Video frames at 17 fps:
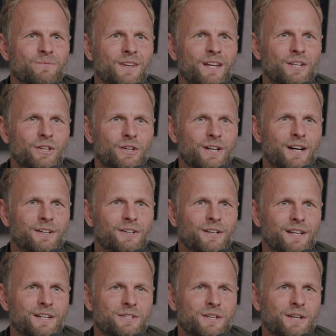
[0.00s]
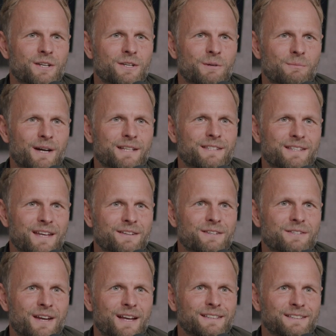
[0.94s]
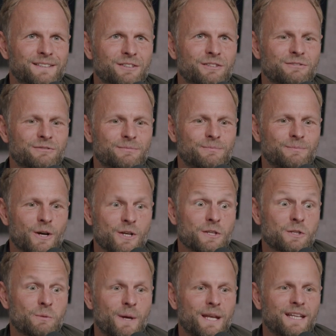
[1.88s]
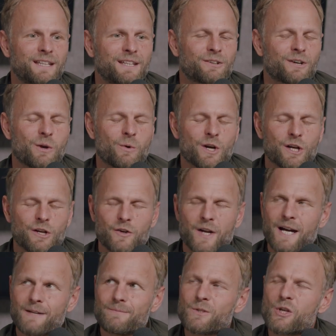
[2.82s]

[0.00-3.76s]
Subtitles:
in your congregation, and you might stand a chance of participating in the great work of God.